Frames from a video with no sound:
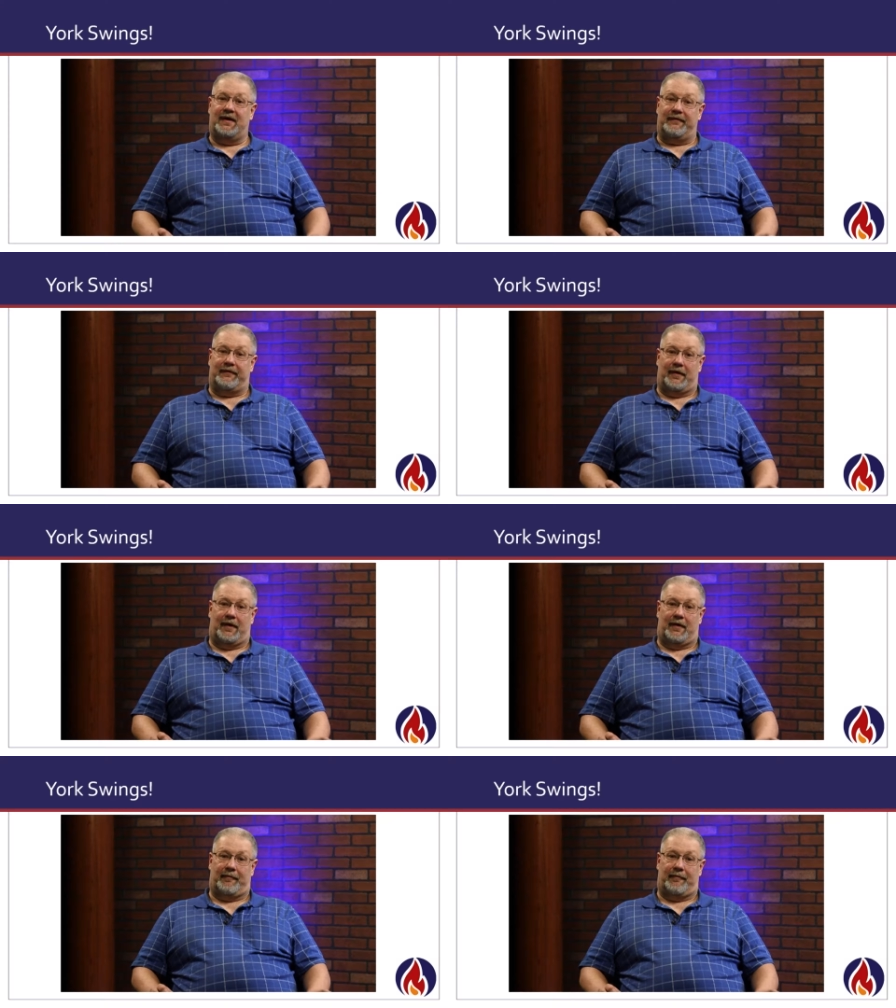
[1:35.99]

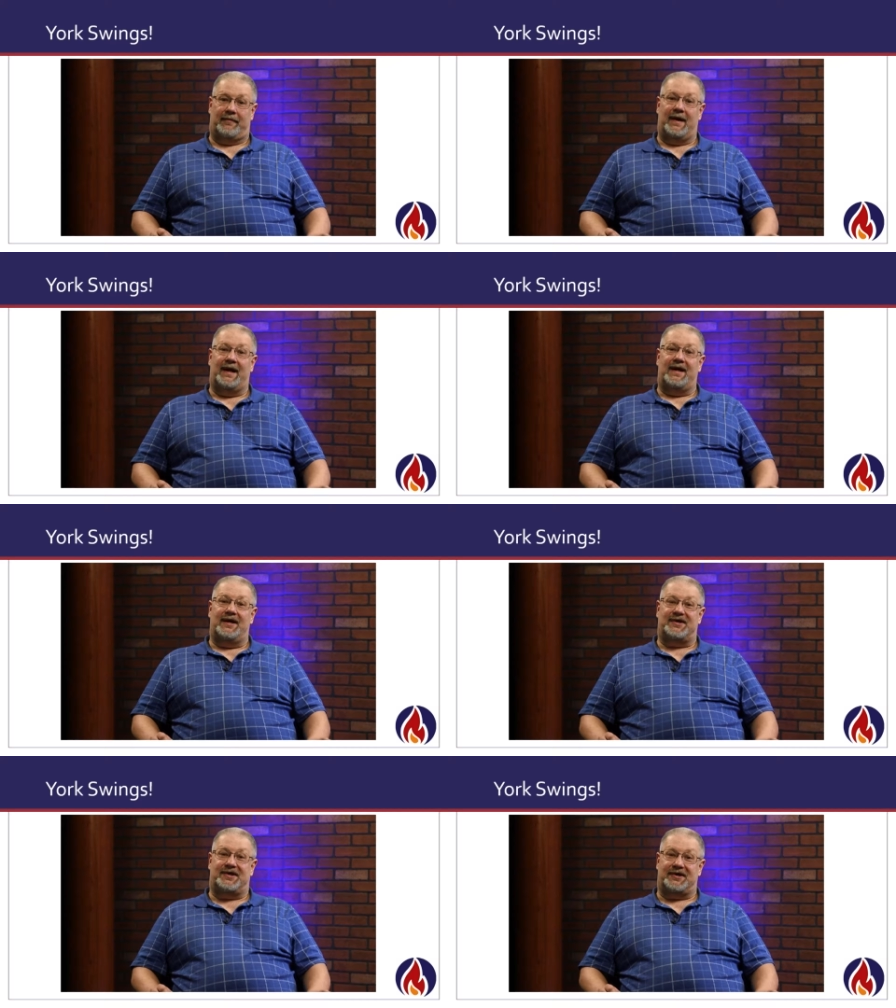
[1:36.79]
from
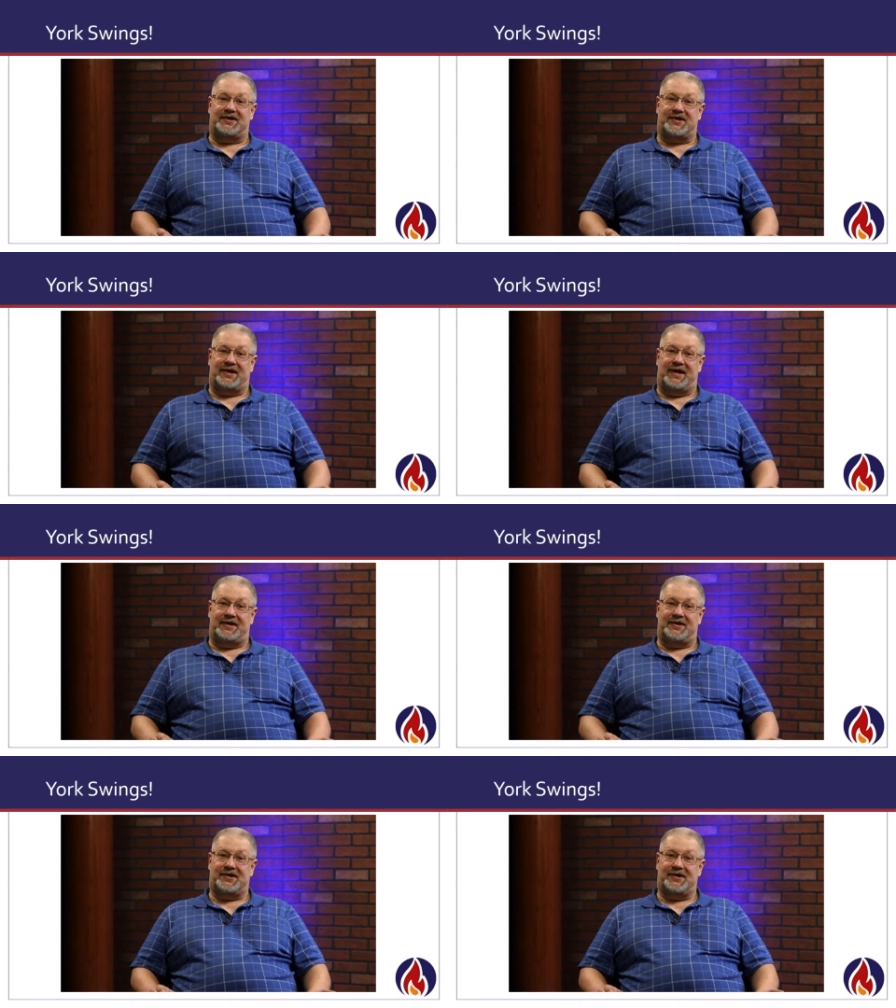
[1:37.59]
six
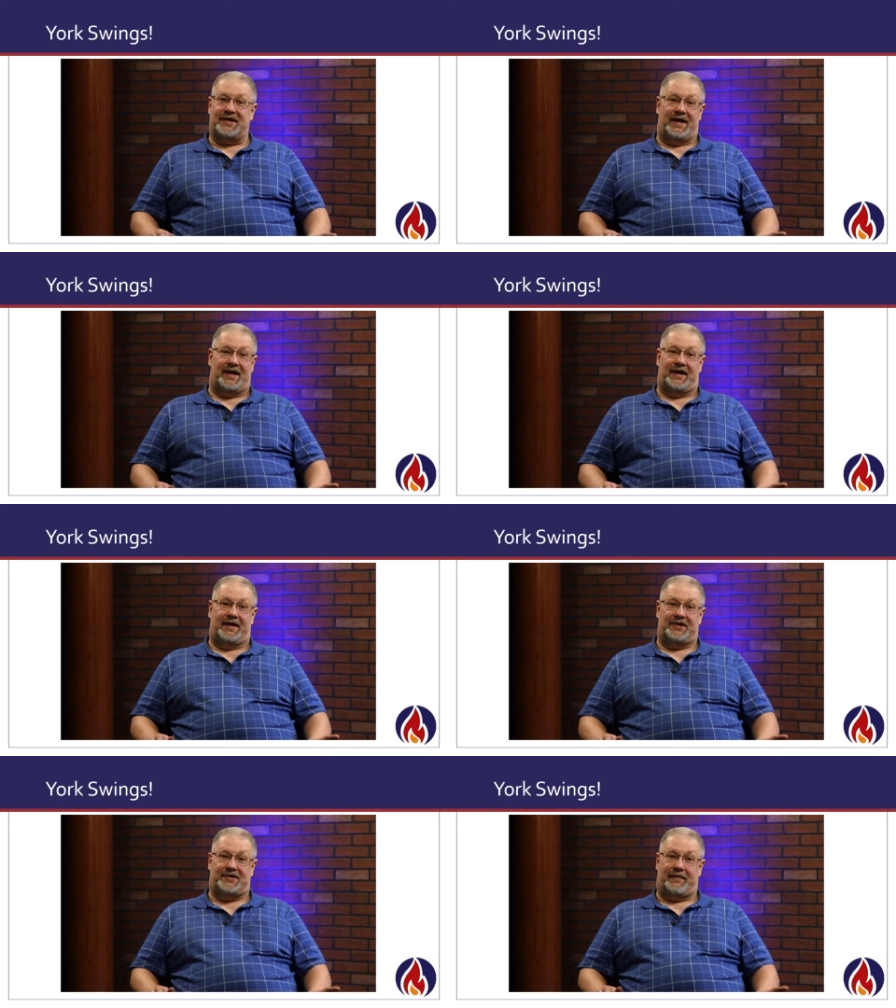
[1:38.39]
states and, and
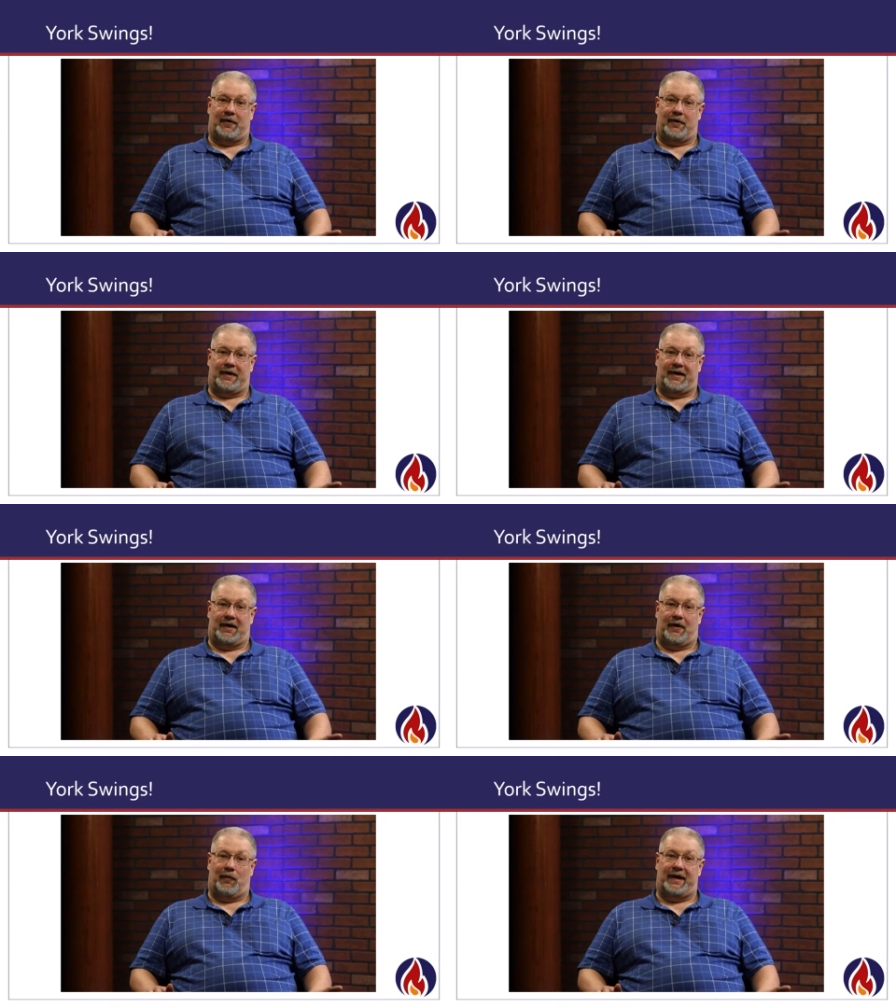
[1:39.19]
as, far
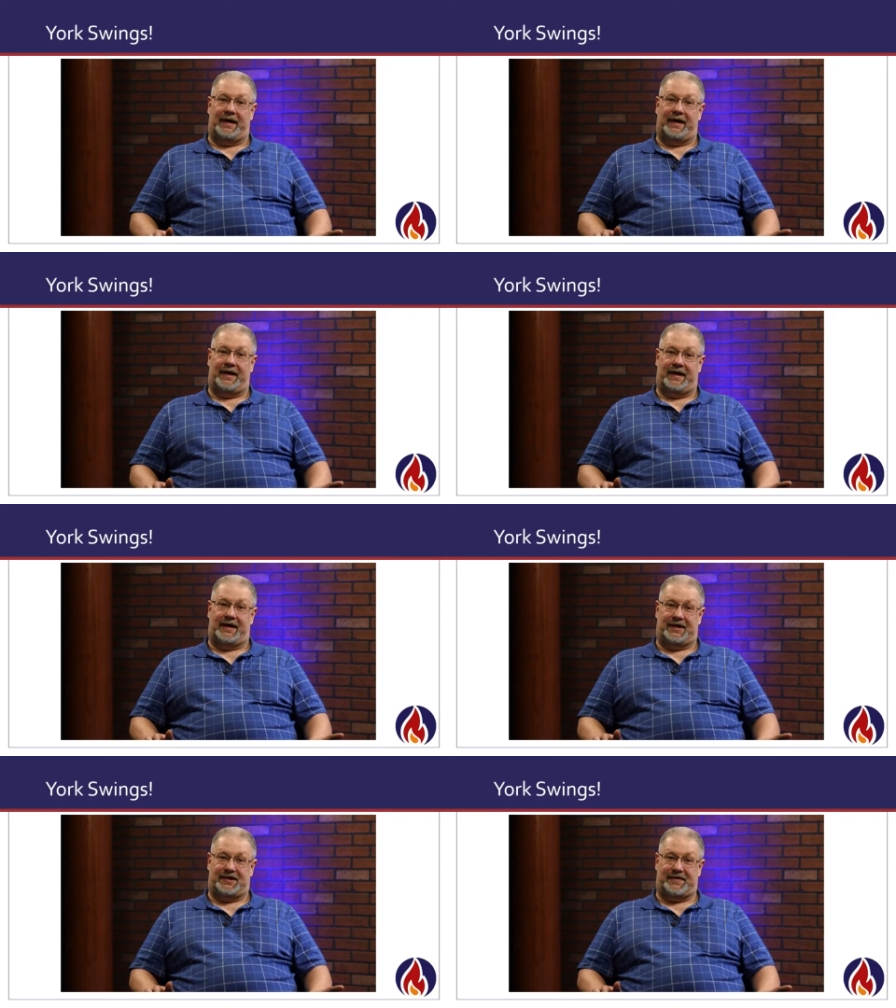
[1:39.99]
away
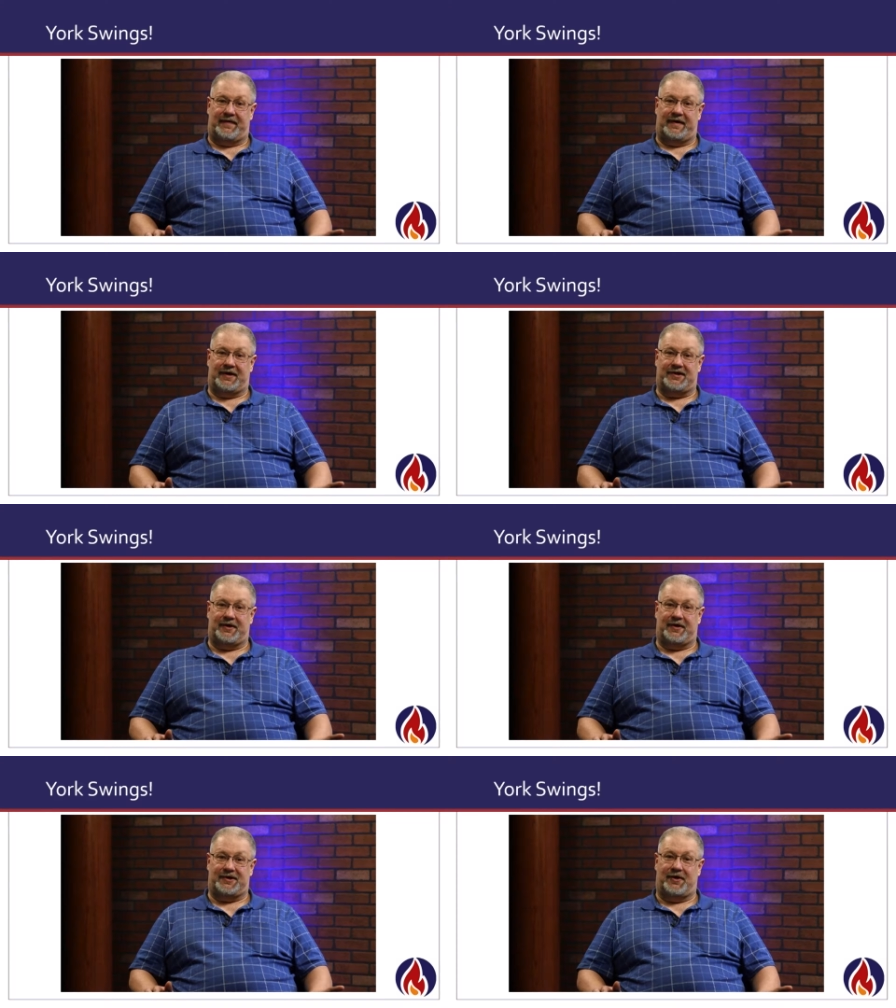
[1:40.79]
as Phoenix,
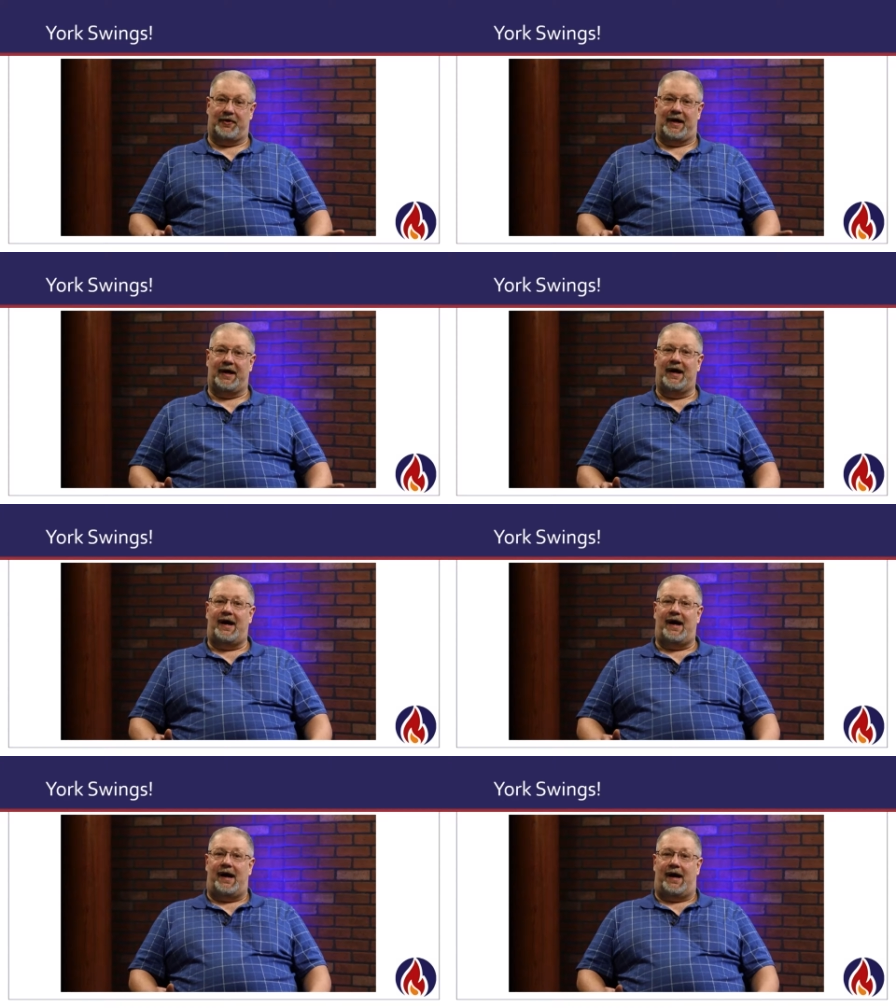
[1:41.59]
Arizona.
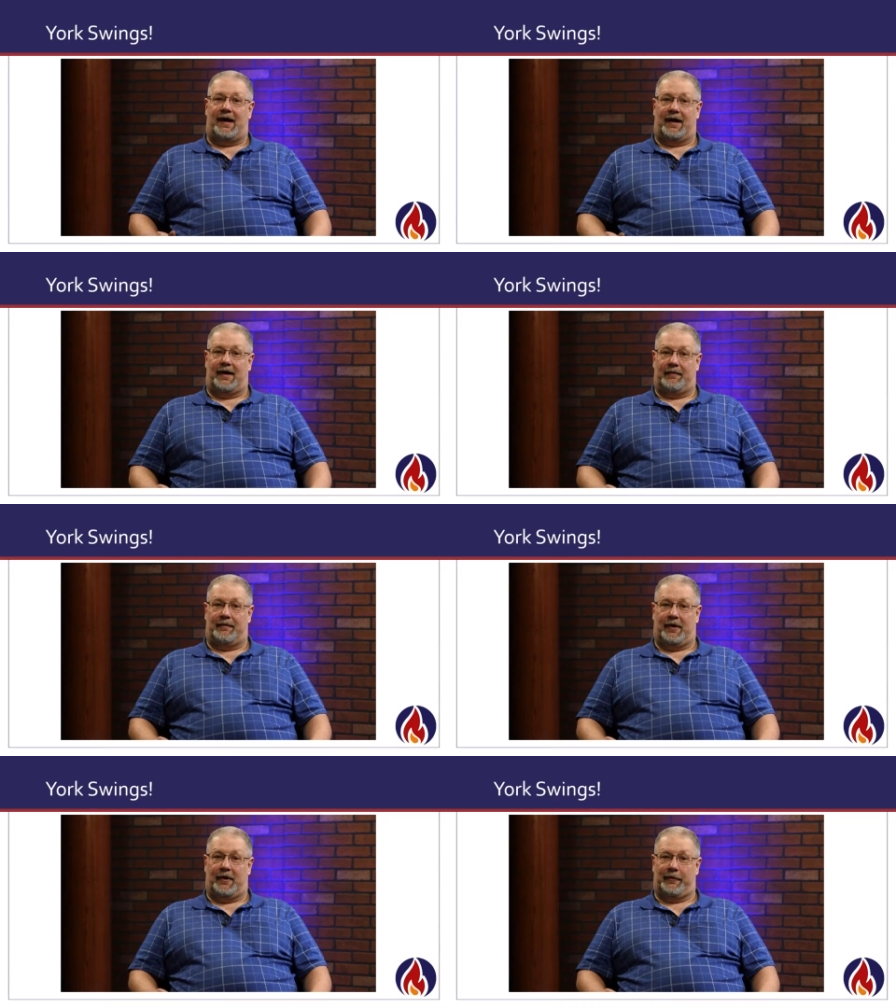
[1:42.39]
Um,
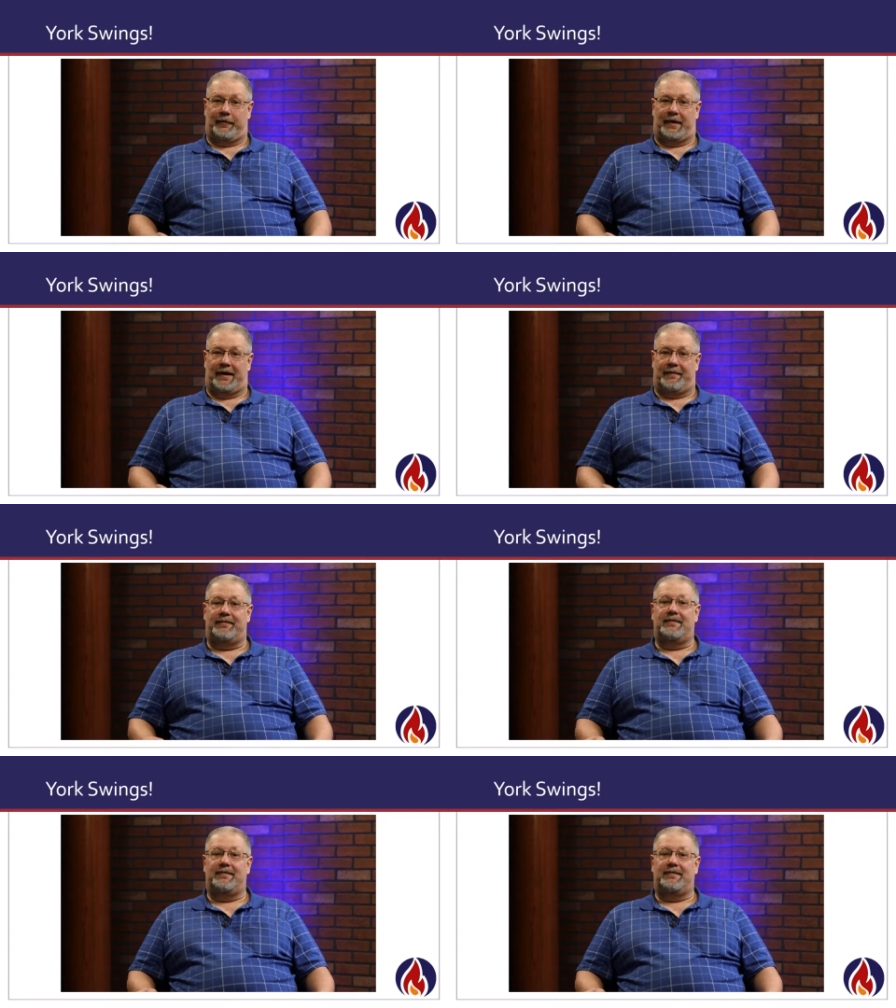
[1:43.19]
our uh,